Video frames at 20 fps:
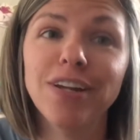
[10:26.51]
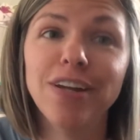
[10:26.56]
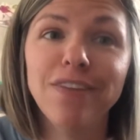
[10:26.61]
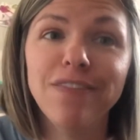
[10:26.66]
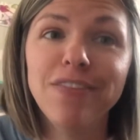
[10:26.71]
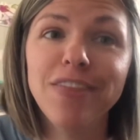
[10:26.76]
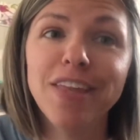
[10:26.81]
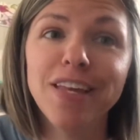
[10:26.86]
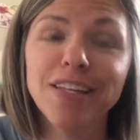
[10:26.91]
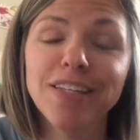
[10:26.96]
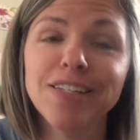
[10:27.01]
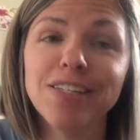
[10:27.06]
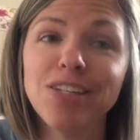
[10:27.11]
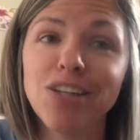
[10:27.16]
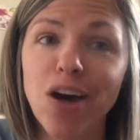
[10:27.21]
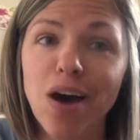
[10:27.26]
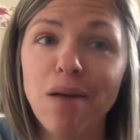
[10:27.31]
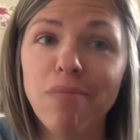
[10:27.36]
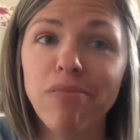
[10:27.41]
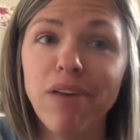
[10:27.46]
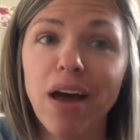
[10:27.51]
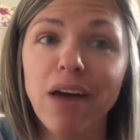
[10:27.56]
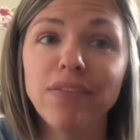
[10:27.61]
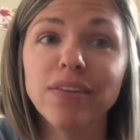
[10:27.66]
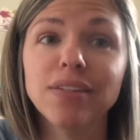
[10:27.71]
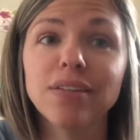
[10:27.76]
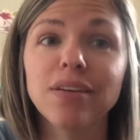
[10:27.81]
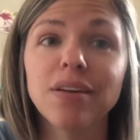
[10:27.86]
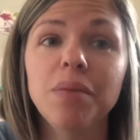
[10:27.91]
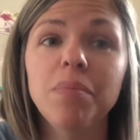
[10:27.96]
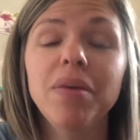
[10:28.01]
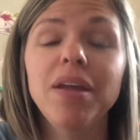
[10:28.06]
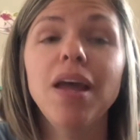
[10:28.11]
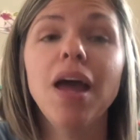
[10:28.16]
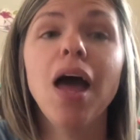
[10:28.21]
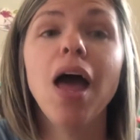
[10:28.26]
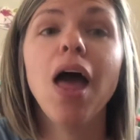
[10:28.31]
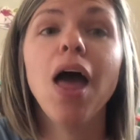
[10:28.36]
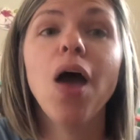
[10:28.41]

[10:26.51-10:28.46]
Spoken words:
of this top 5 is going to be